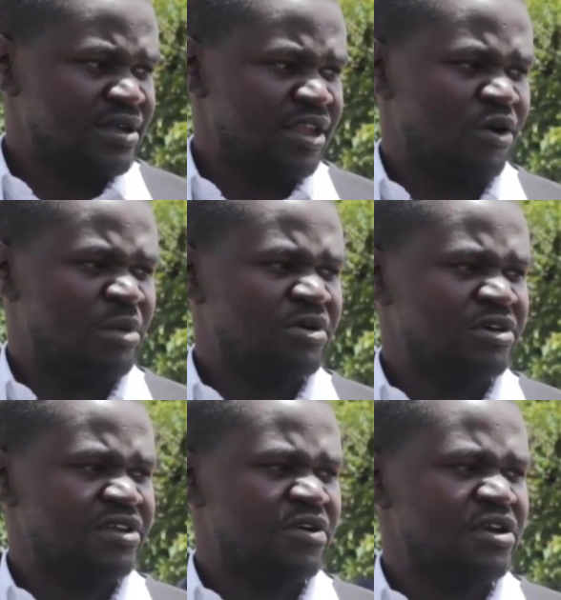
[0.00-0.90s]
Now,
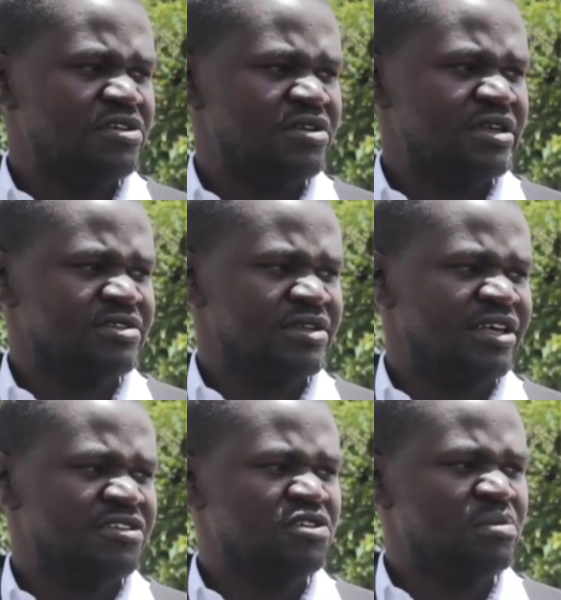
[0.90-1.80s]
because the road is
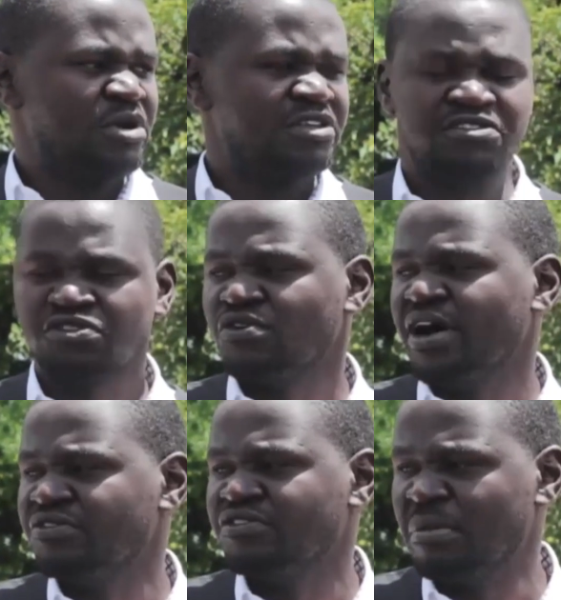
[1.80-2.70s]
there's no bridge, it's also
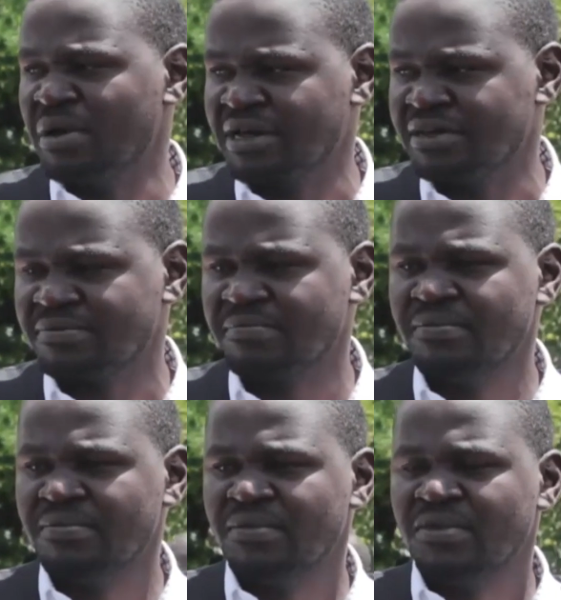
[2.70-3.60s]
hard to tarmac it.
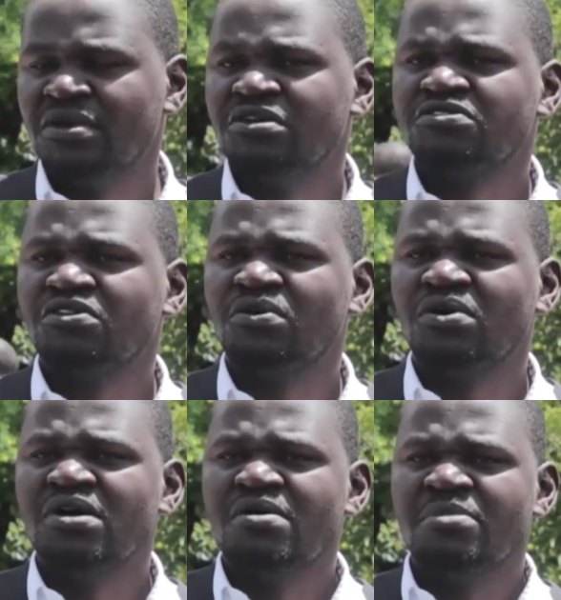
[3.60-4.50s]
So
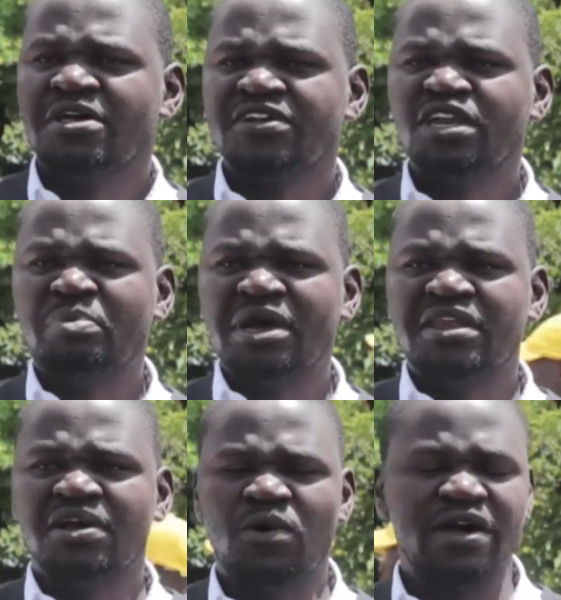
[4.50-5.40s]
there's that
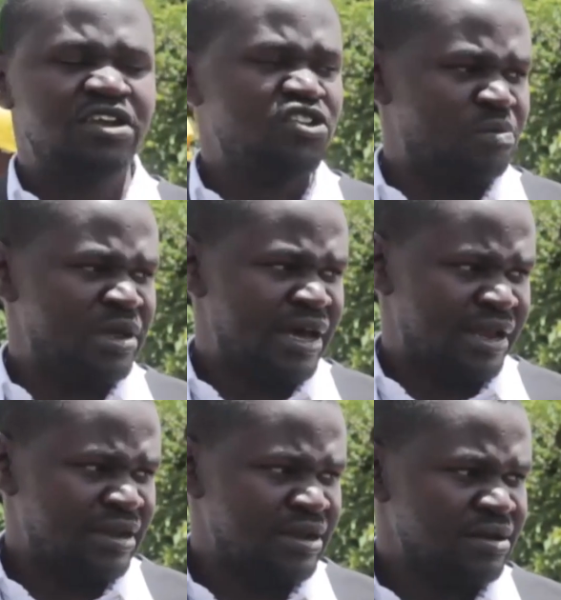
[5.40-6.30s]
pending work that needs to be
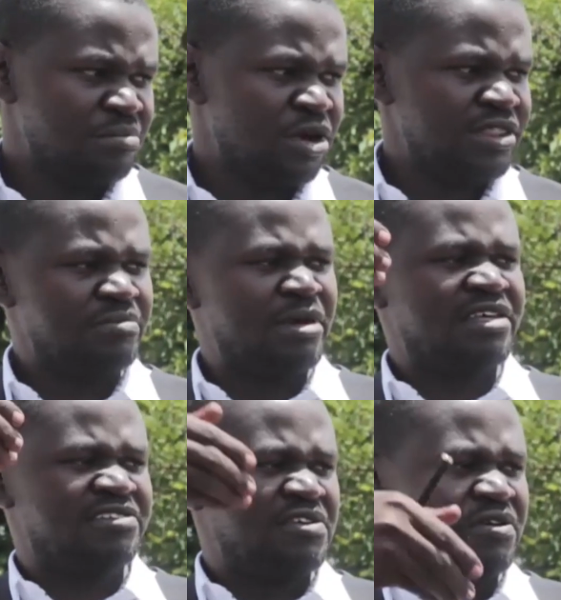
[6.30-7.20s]
done, both by
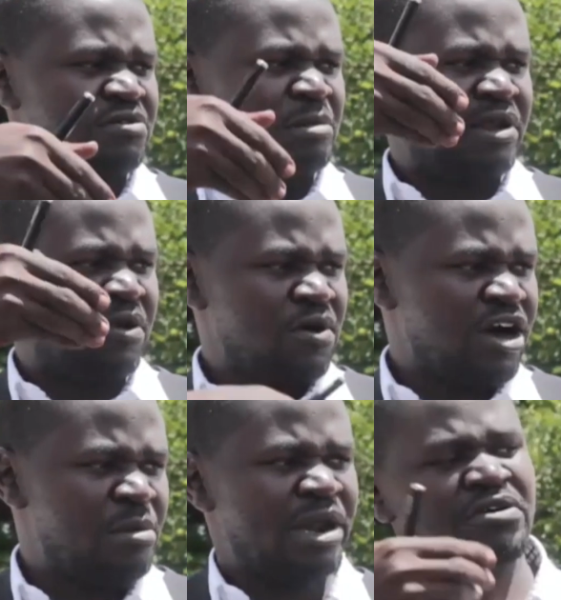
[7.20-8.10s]
the local
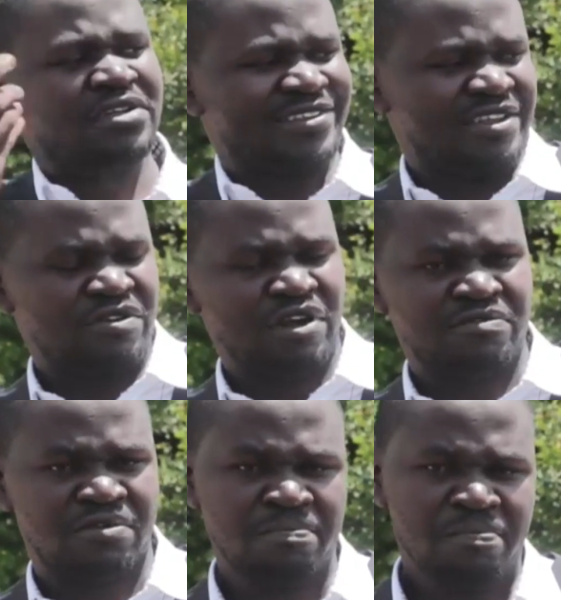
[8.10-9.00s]
government and also at central
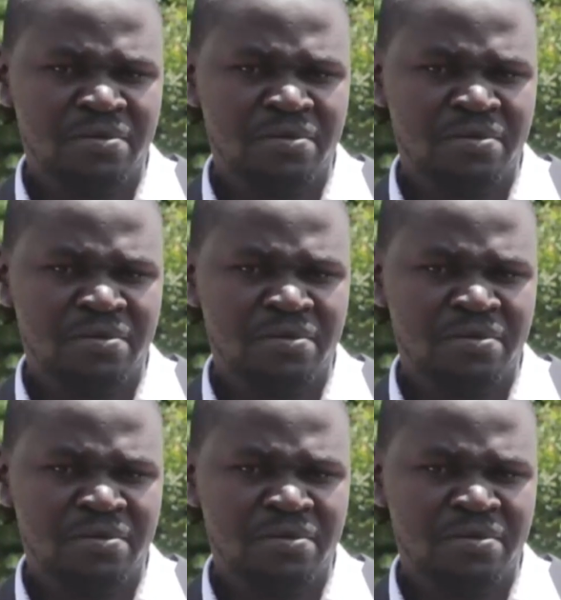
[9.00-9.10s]
level.